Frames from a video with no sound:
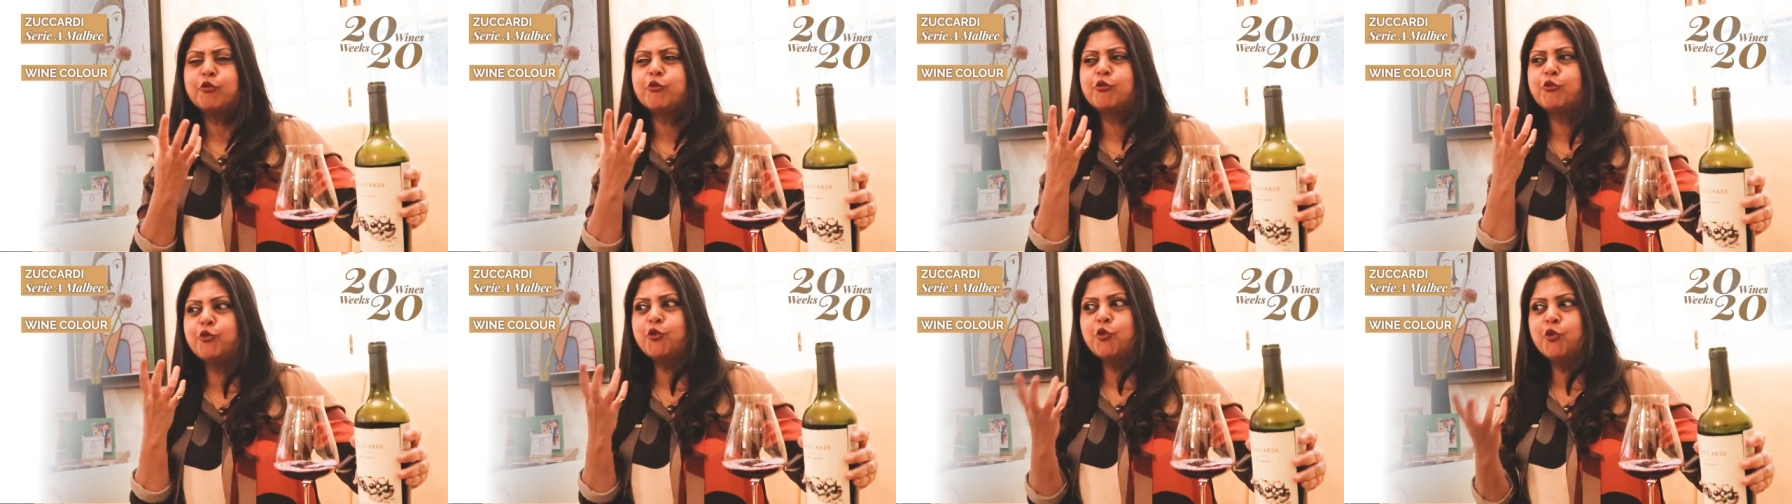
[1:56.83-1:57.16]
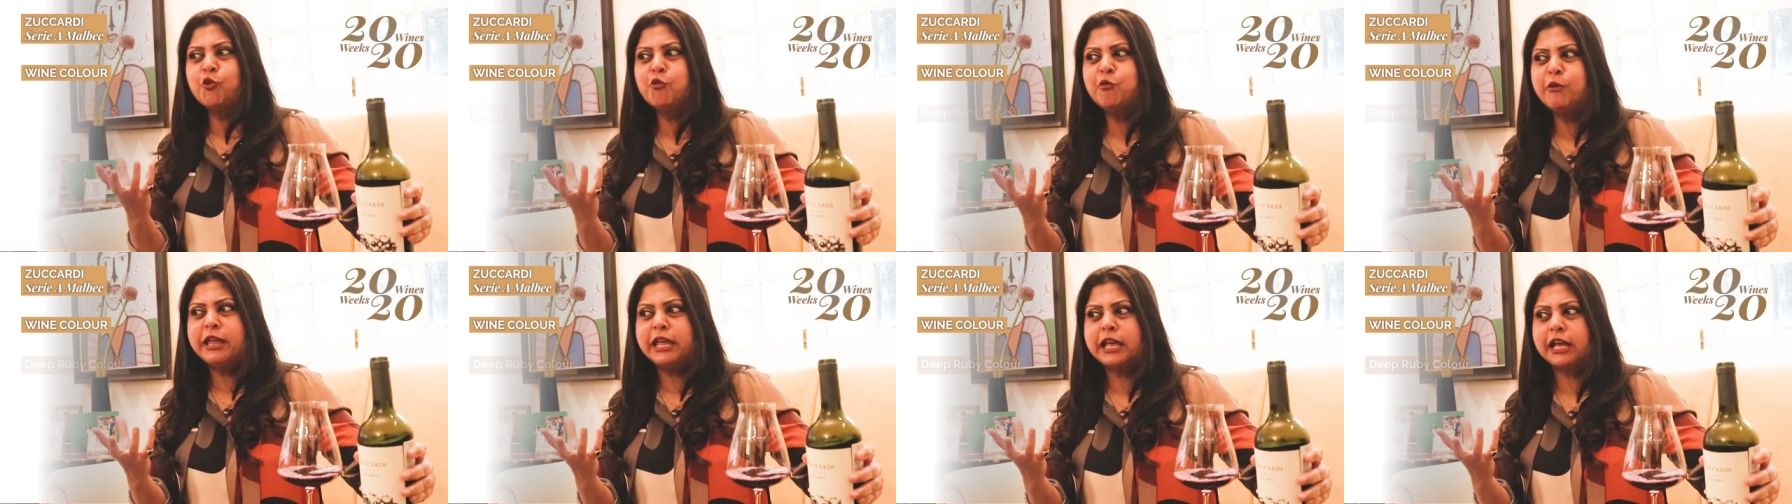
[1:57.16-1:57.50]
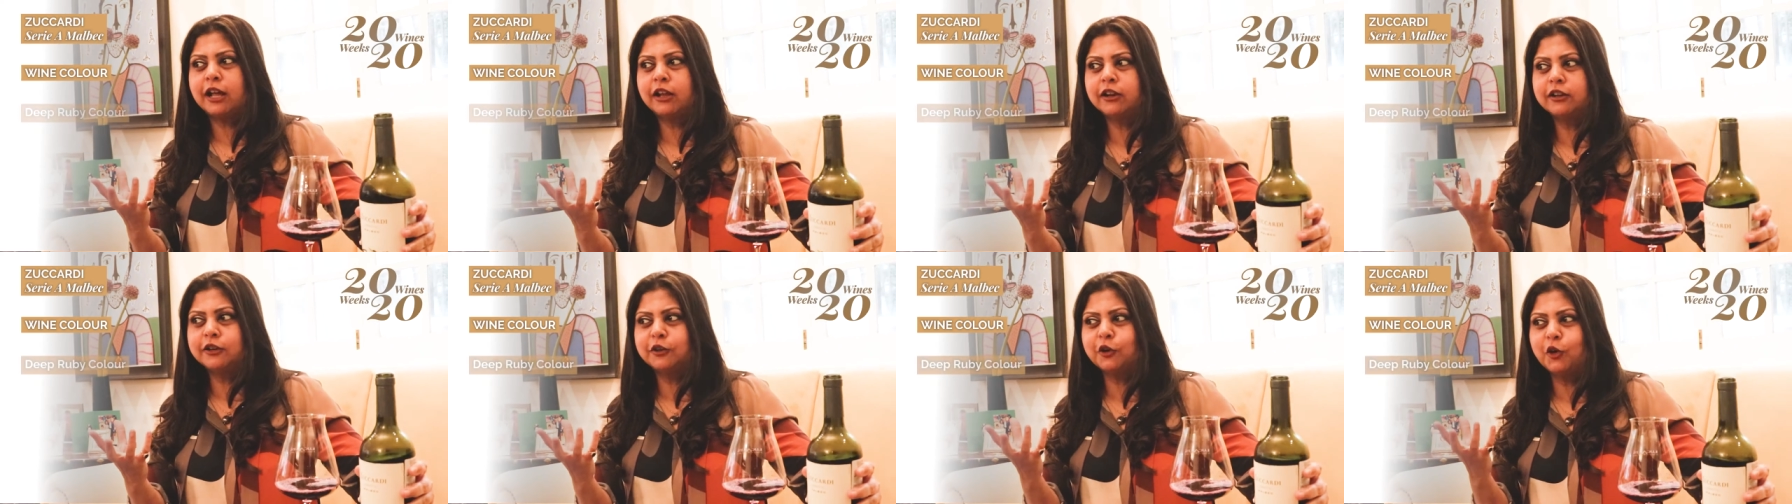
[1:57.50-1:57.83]
ruby
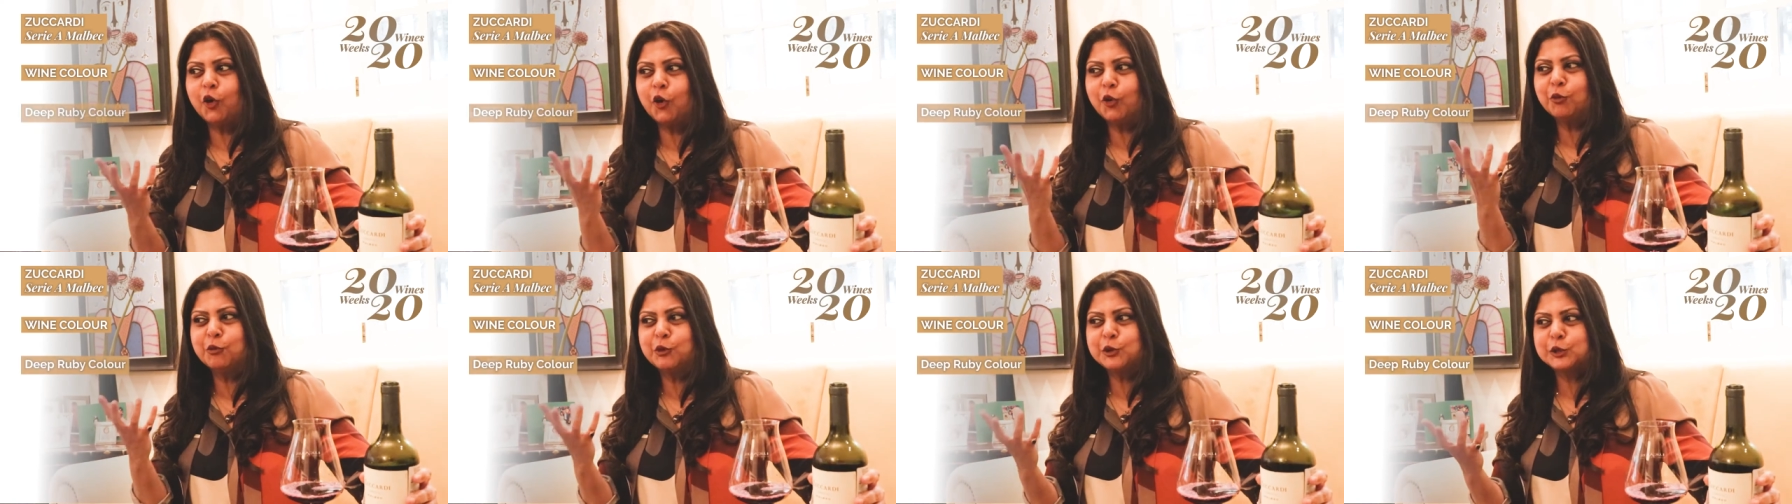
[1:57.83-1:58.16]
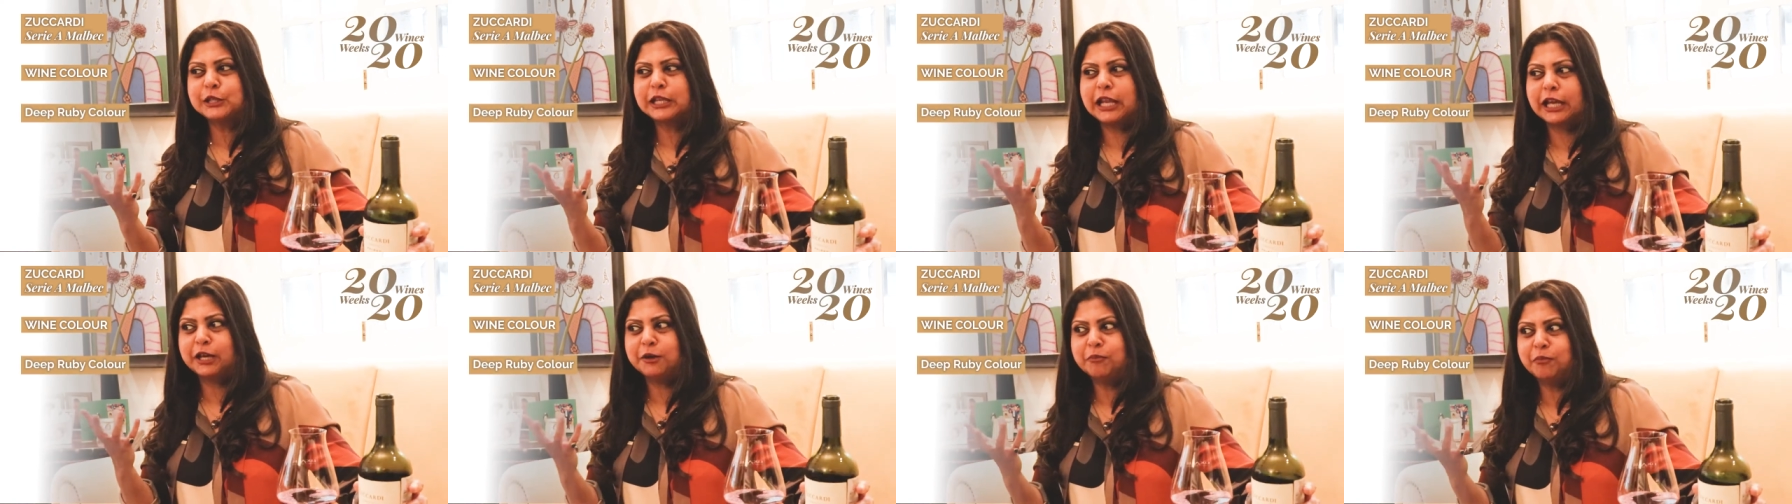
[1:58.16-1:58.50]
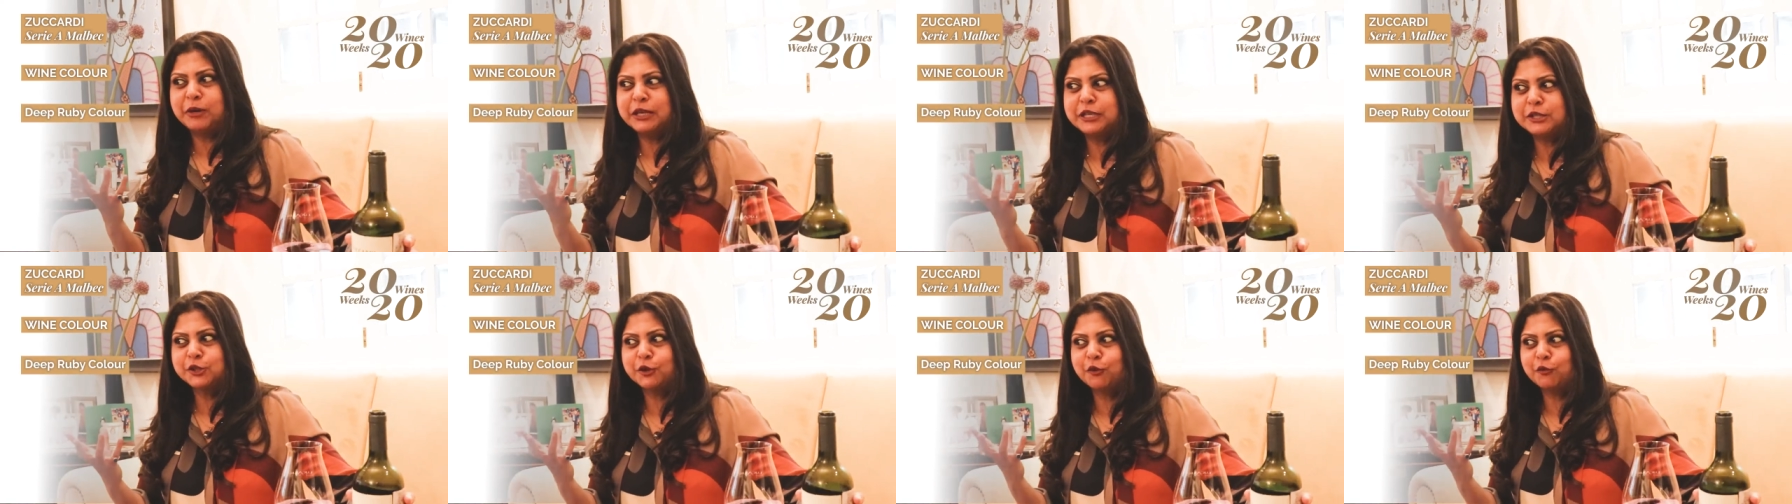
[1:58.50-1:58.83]
color, almost like a
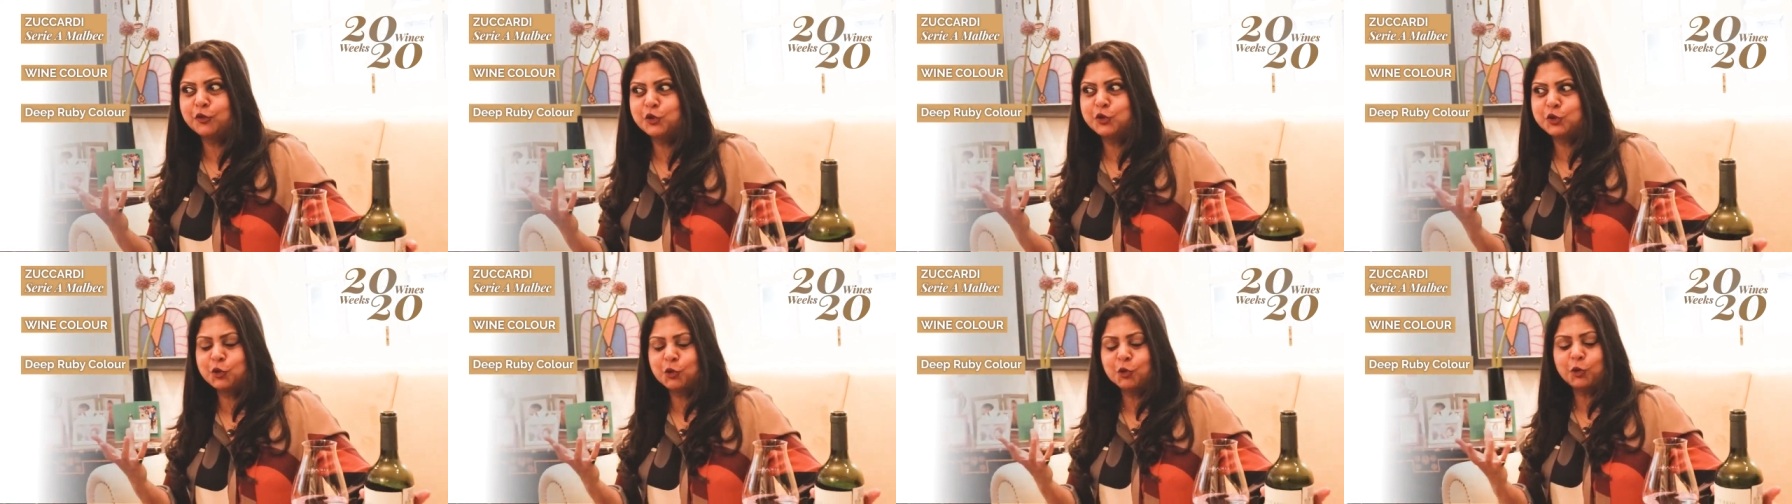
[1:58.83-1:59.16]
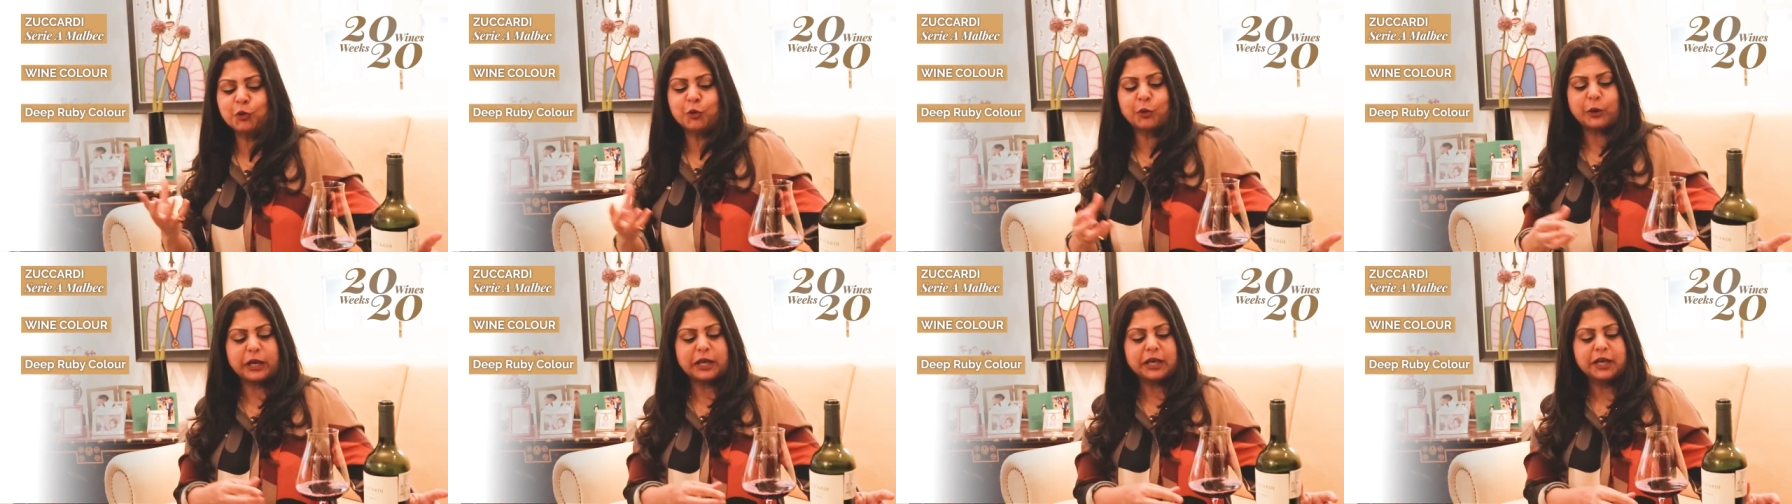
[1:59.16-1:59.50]
piece of jewelry.